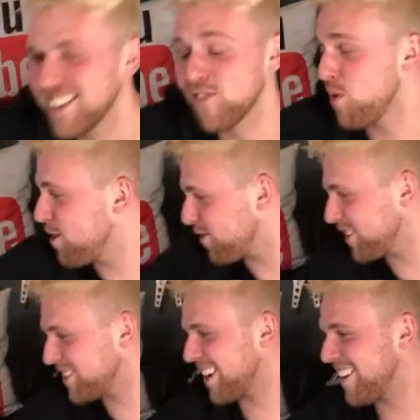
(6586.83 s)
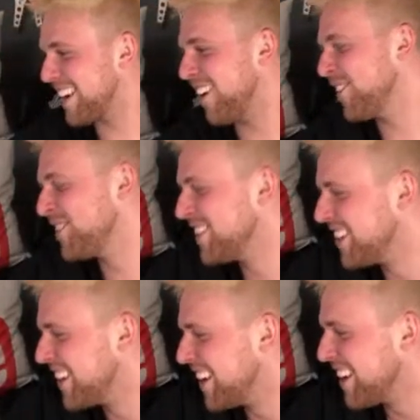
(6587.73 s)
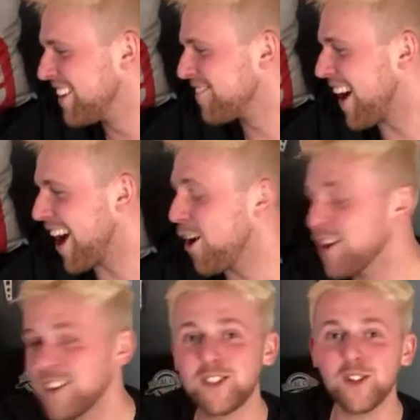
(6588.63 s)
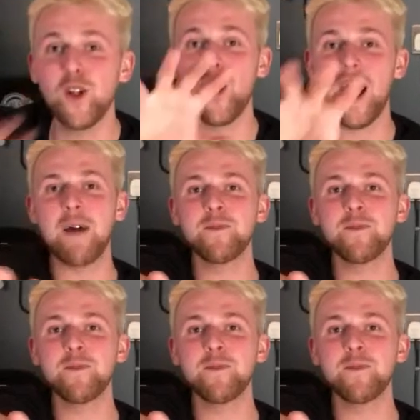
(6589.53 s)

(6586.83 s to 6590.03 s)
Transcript: what's going on? Right, look, I'm